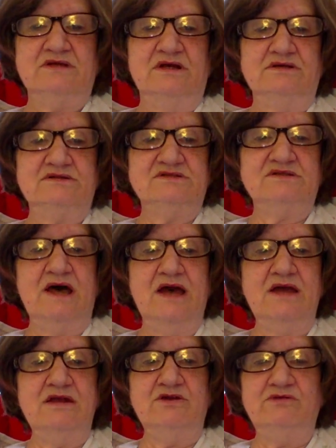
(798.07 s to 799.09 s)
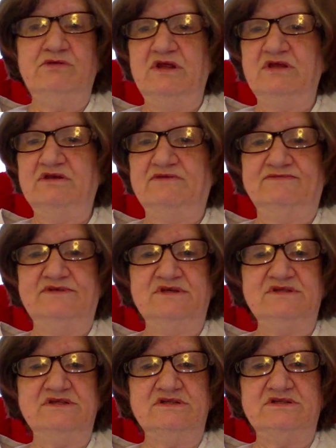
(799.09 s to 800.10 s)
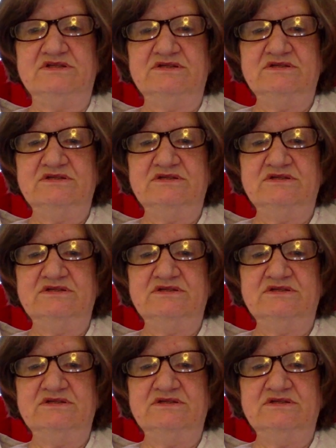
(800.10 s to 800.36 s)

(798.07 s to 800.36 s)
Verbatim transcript: a site you need to visit.